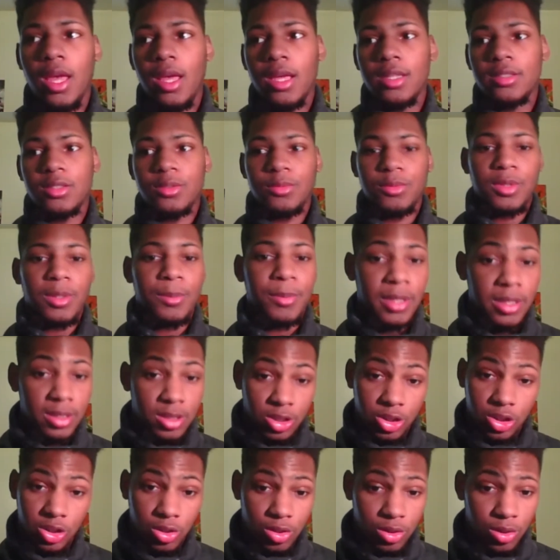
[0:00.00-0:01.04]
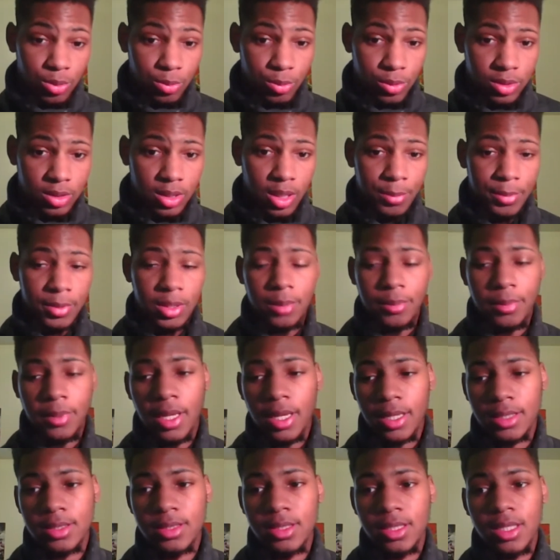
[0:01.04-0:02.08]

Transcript: so to basically show you what's coming up next.